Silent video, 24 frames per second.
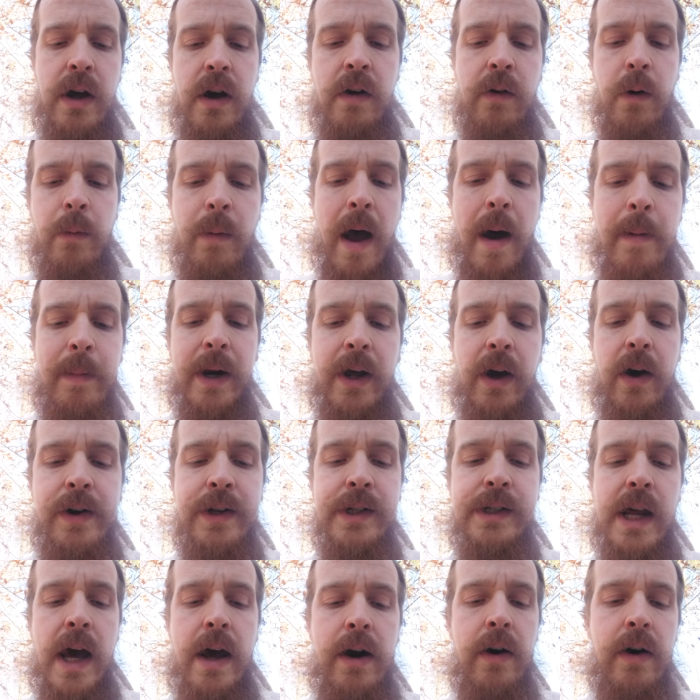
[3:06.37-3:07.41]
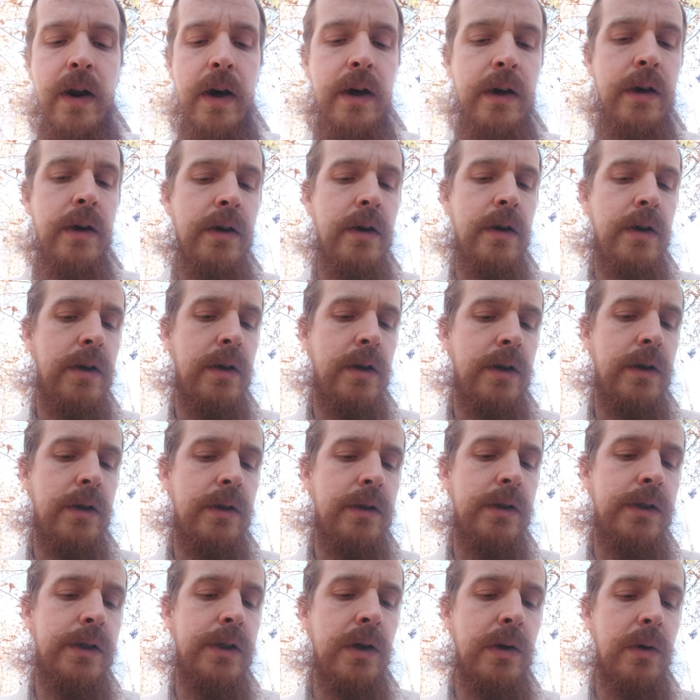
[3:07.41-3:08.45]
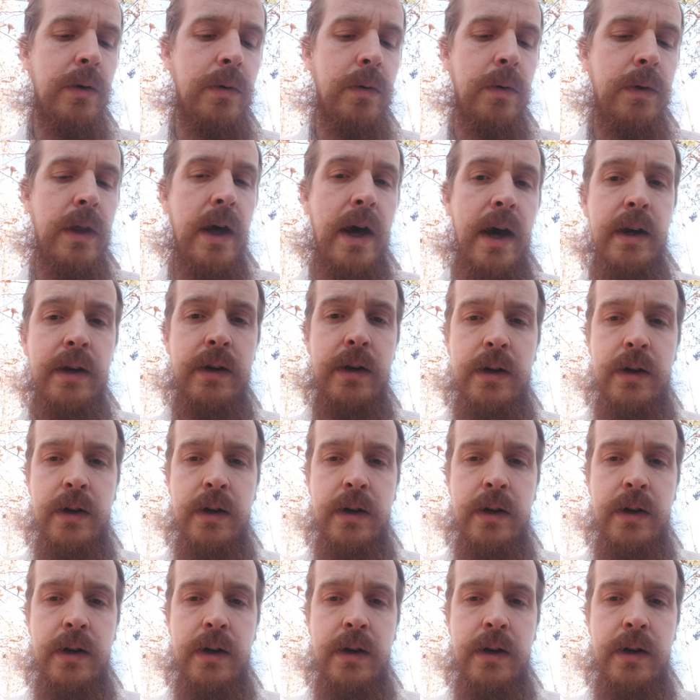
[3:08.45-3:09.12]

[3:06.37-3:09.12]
from happening on a Saturday. So that